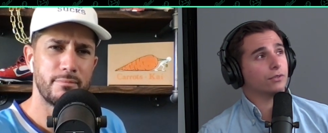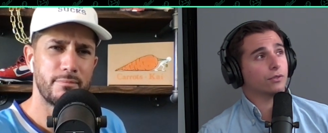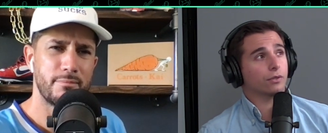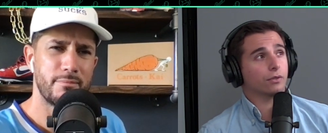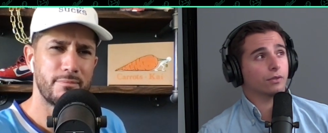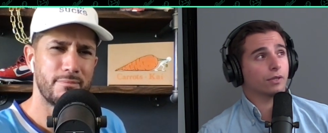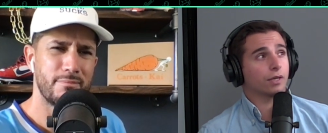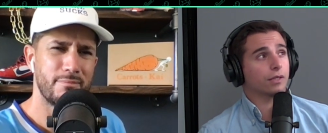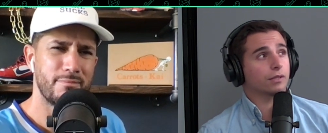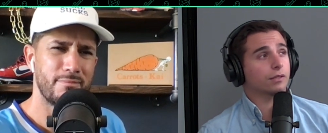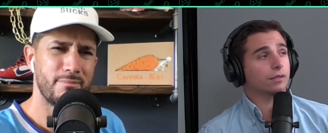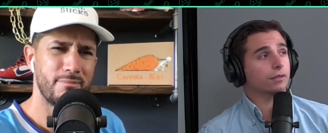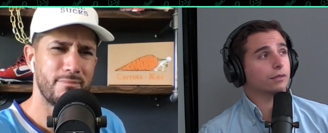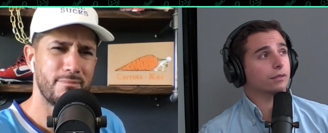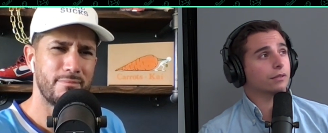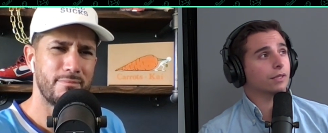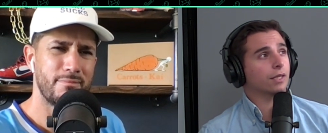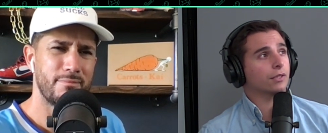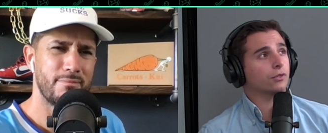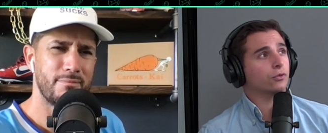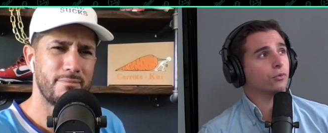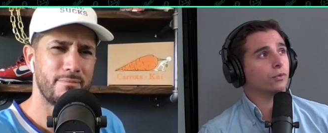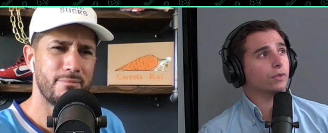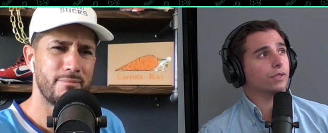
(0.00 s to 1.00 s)
Speaker 1: So that's
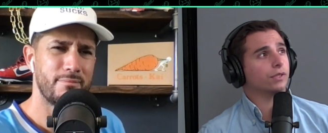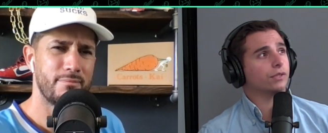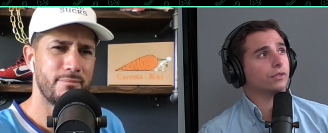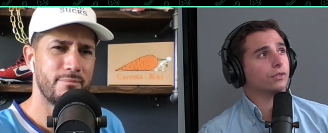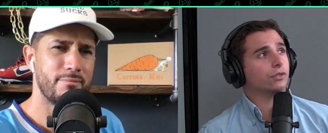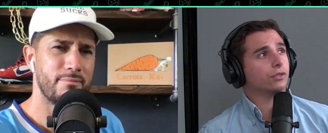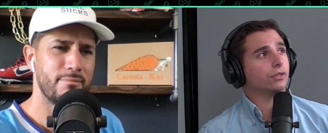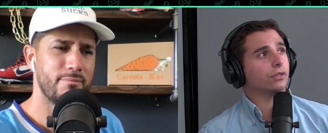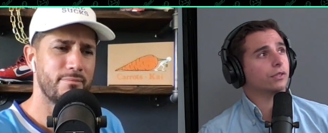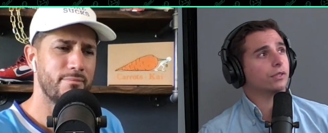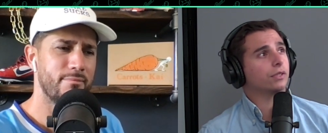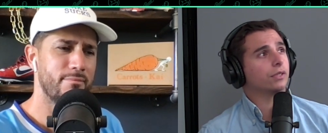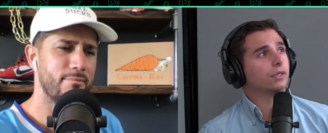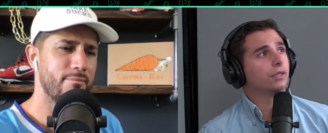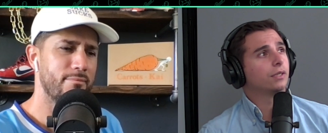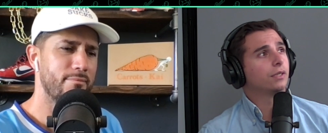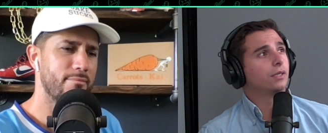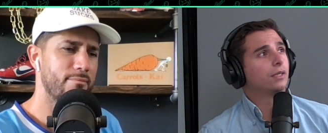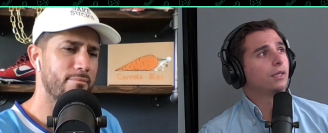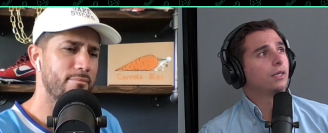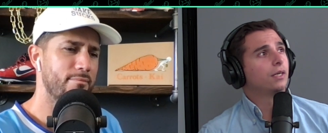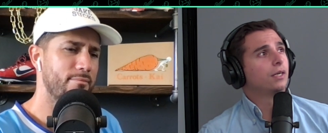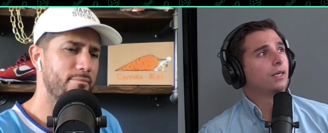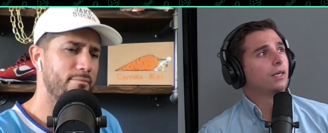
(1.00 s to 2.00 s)
what it took.
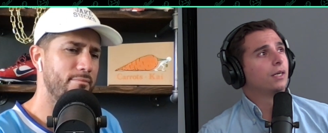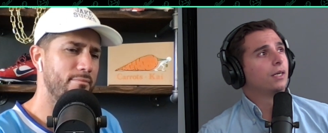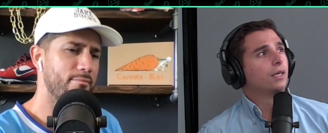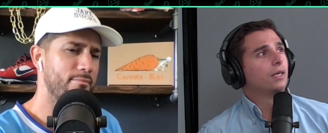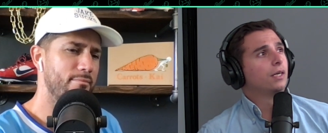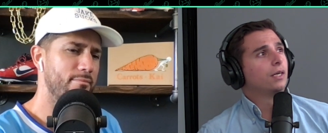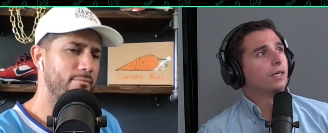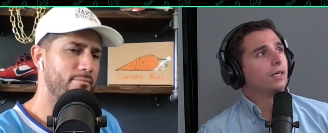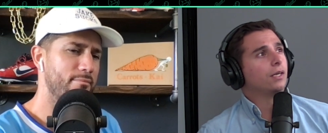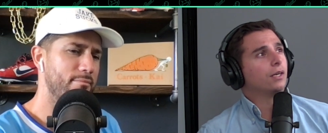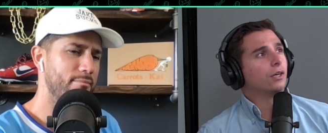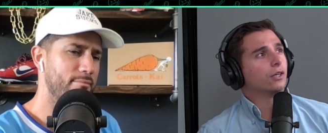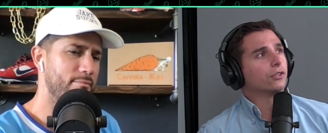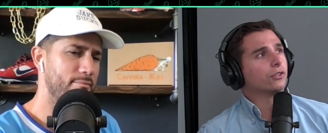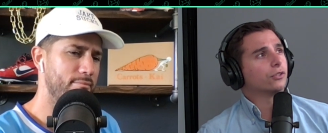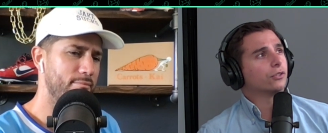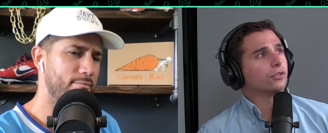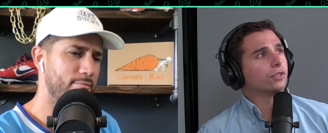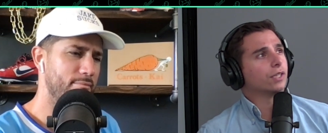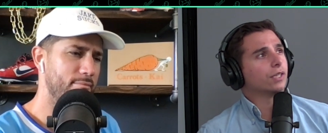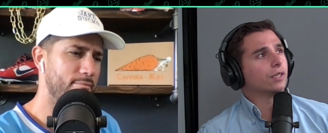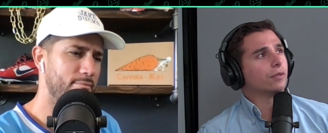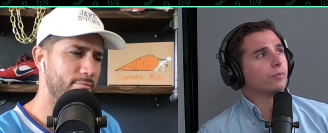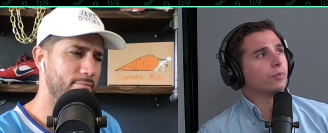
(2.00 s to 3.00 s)
He also
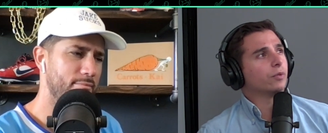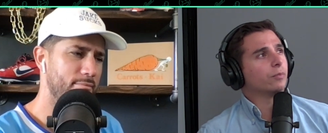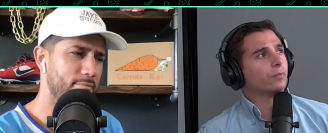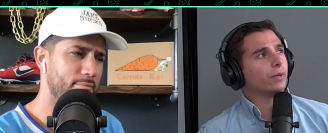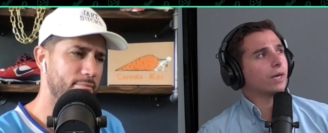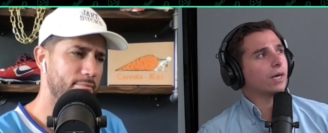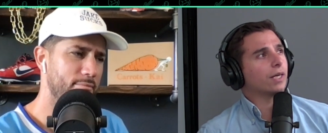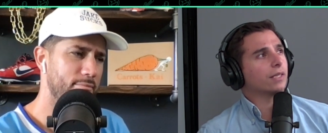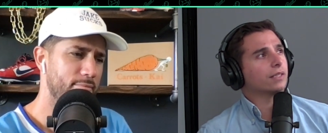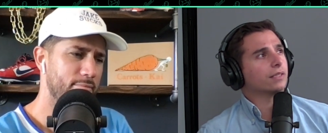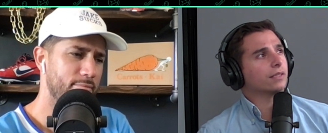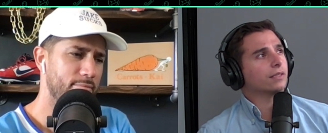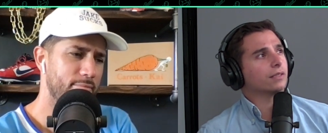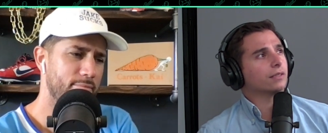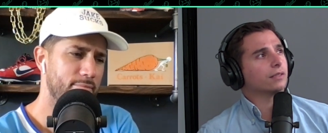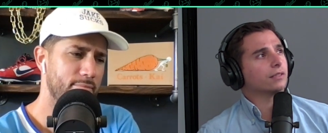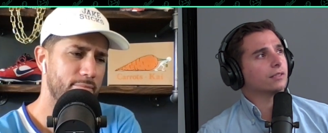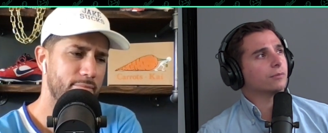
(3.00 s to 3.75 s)
said he'd been passing a